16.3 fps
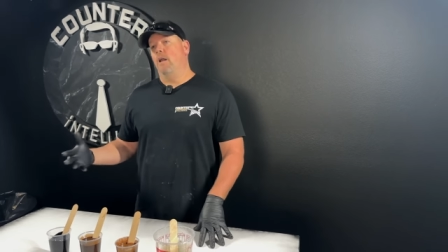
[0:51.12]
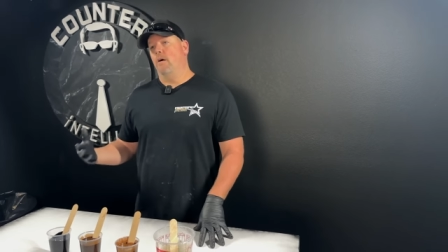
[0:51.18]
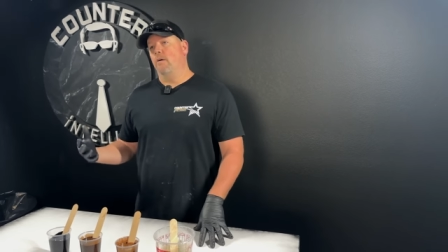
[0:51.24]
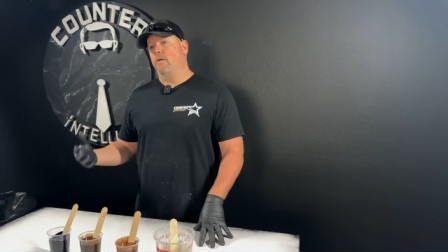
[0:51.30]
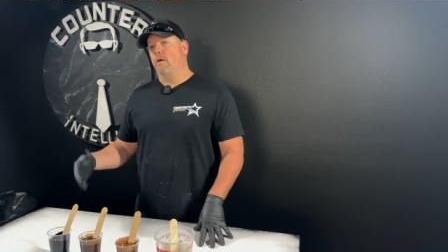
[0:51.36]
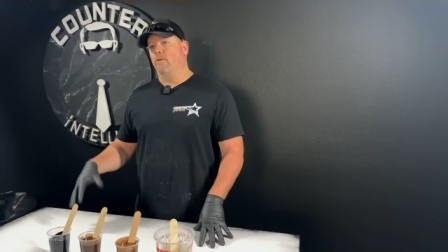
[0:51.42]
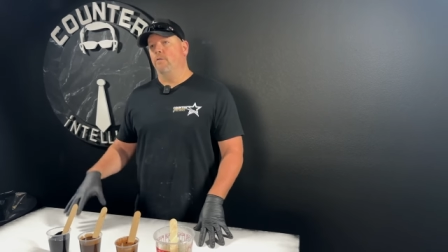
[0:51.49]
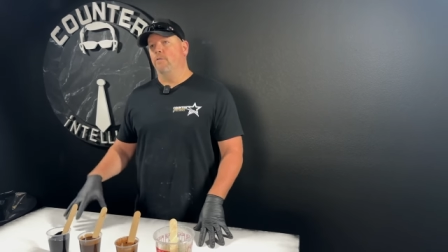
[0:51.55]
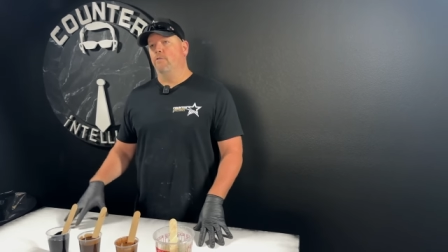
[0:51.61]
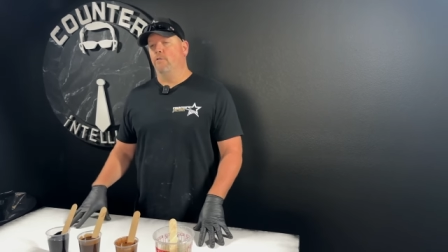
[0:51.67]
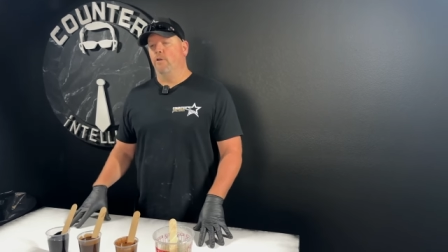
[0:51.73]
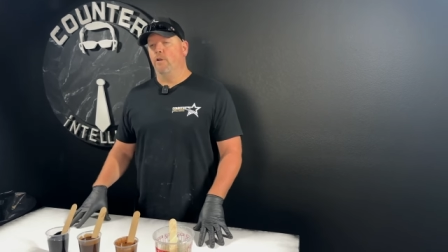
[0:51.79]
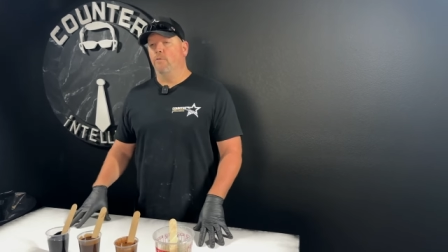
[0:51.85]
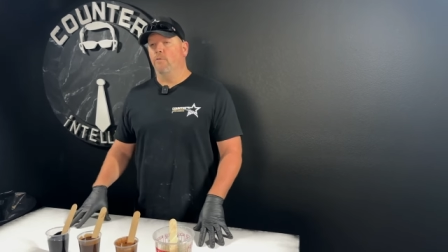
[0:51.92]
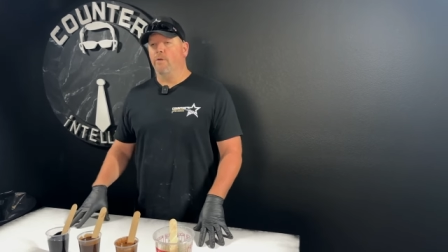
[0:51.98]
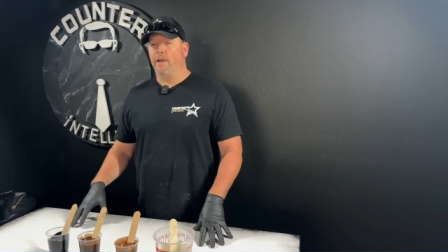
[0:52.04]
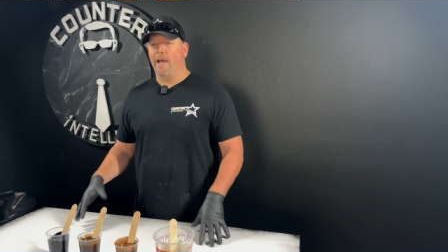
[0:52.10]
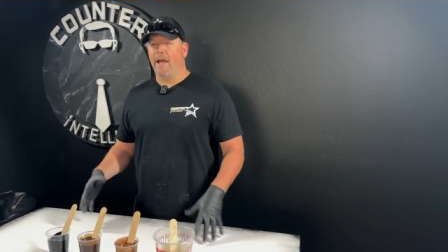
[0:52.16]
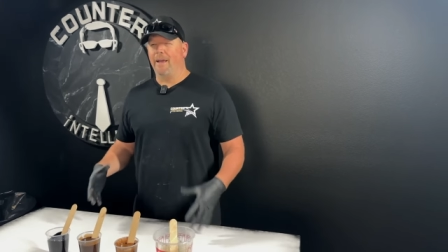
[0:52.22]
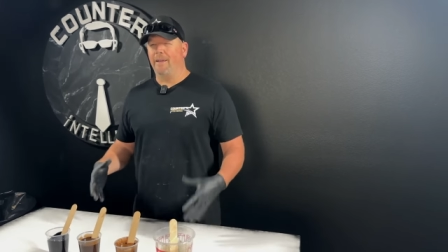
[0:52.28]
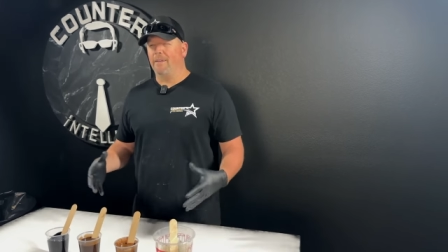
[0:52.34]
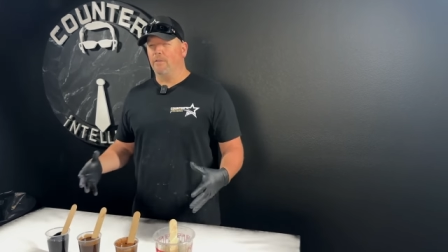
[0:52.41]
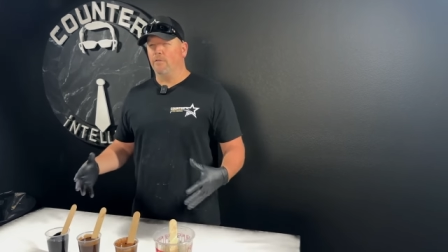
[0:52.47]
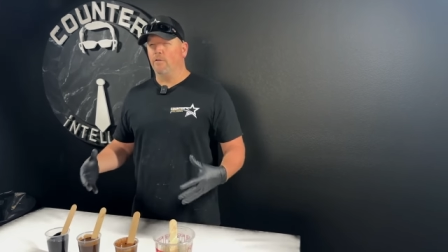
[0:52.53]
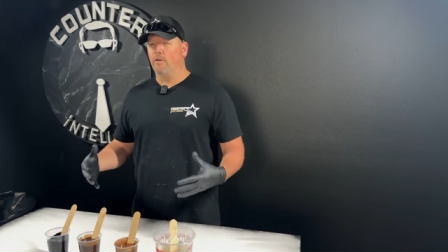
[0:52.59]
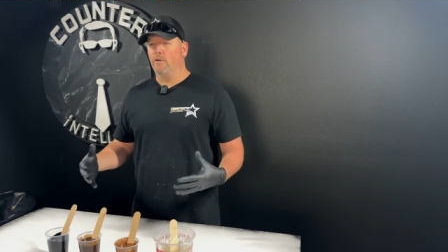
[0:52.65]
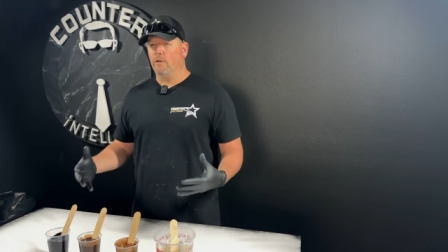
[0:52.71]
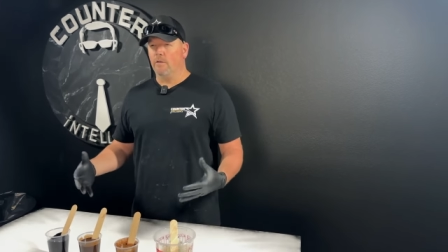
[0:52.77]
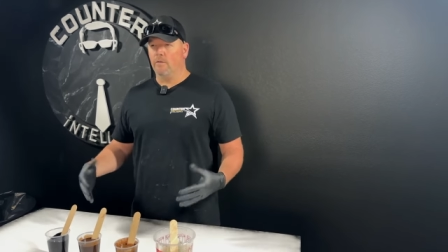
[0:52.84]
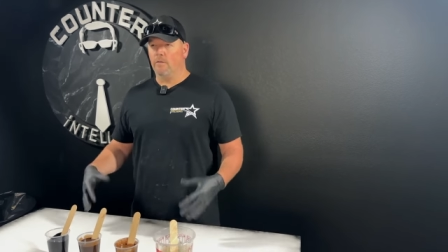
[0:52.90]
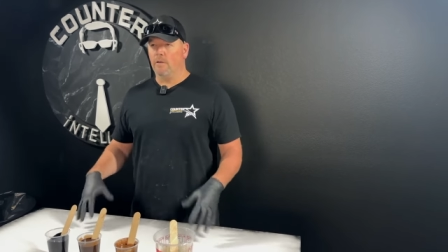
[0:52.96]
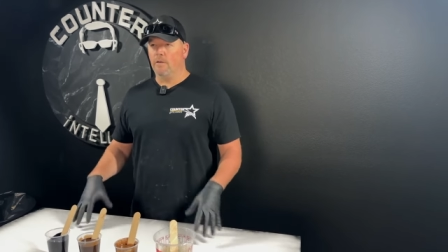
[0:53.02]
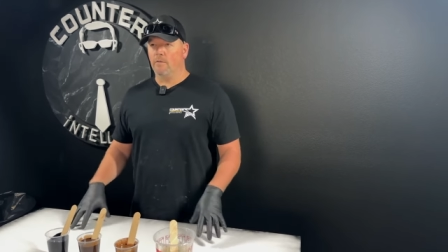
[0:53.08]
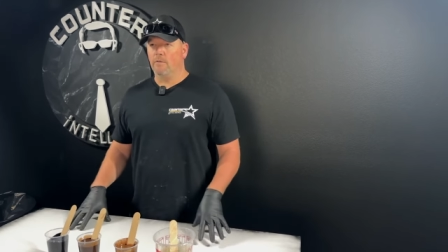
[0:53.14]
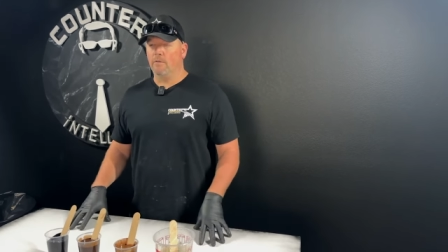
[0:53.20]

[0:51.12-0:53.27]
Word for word: all colors are going to react as good as these